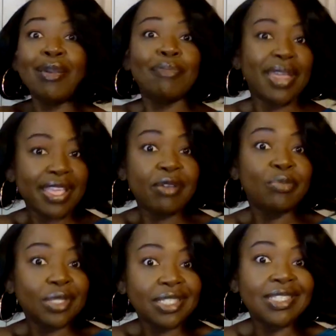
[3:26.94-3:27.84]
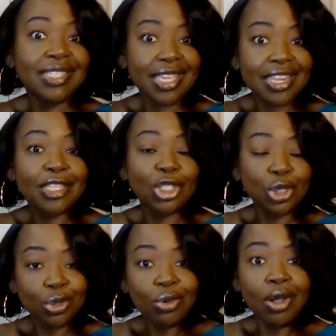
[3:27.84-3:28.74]
But it was just getting
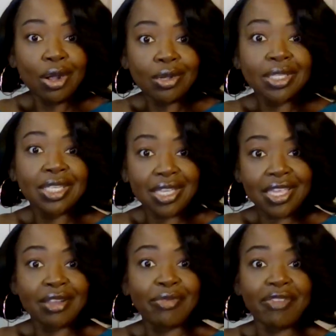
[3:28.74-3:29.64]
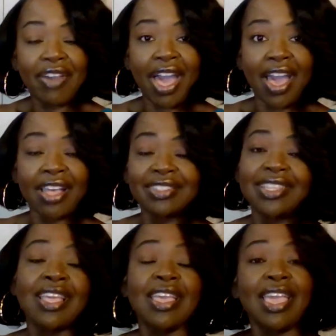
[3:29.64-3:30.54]
to her to get it revised.
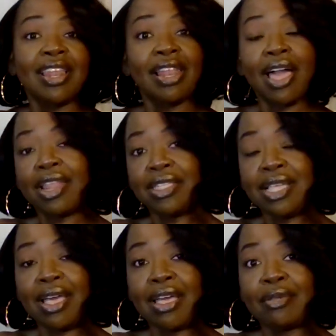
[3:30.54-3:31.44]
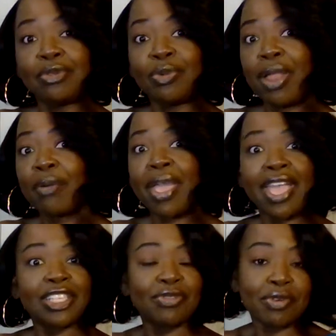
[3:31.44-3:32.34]
And a lot of times when I would
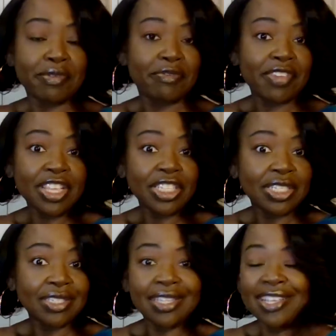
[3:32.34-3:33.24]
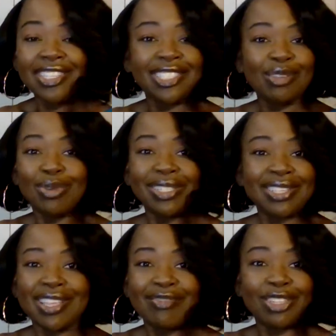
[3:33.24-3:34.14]
ask for the revisions, she
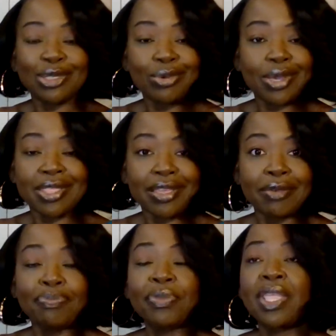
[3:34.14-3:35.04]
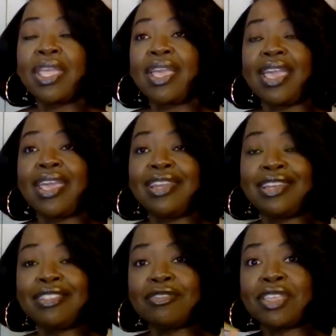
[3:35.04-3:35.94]
wasn't even doing them. And
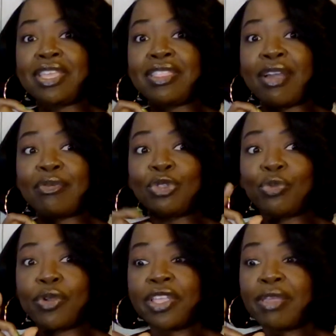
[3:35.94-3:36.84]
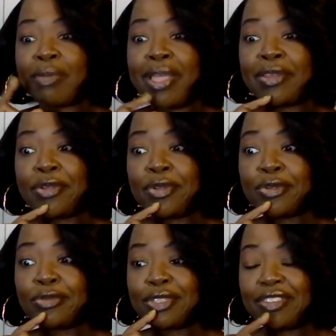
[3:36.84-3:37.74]
another thing that was working my
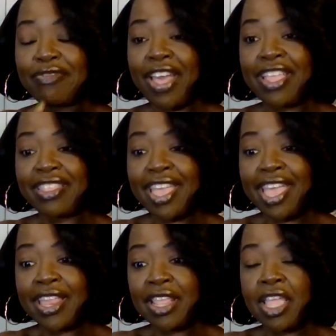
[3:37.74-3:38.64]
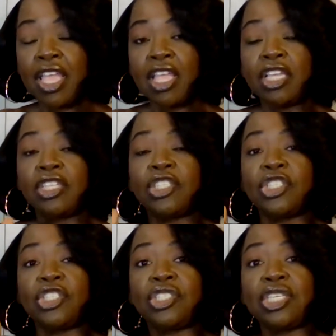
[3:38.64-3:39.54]
nerves was the fact that
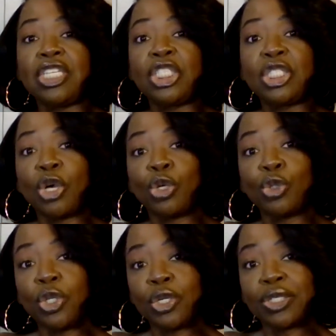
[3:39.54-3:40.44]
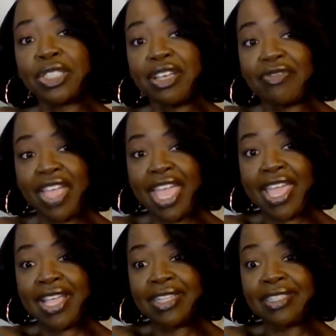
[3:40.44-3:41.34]
she sold herself
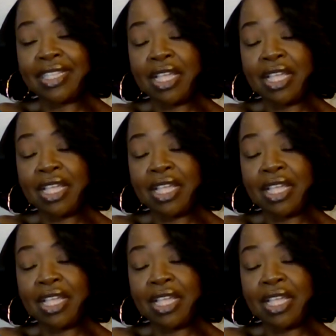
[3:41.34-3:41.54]
as